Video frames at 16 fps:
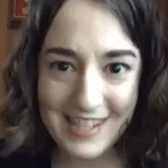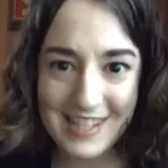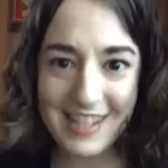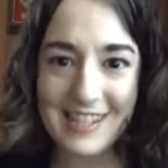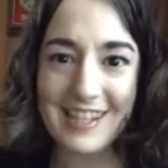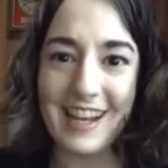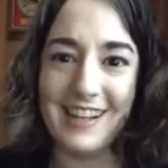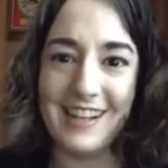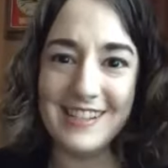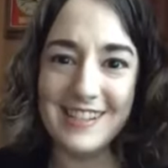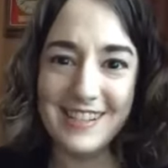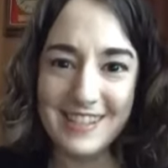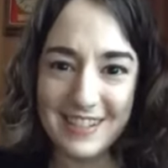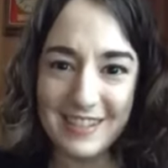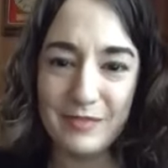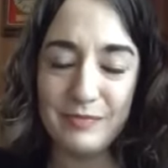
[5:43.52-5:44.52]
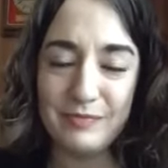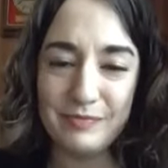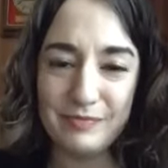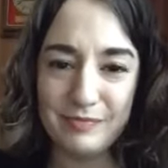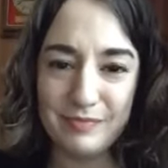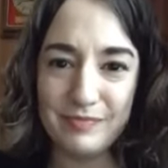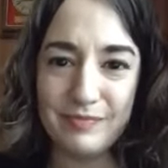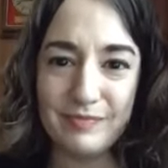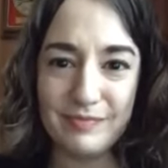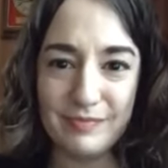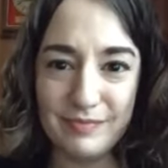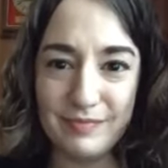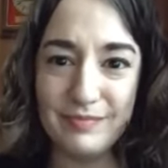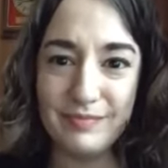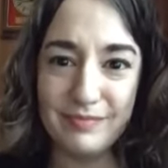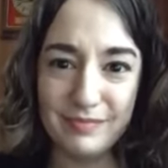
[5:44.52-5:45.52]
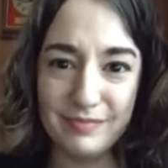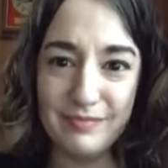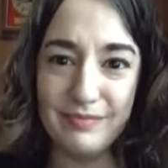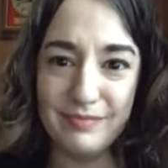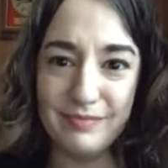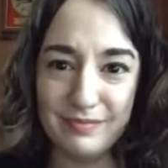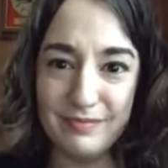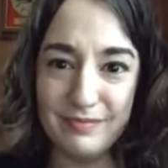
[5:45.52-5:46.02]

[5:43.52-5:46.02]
it um, now does. It, you know, it's it's content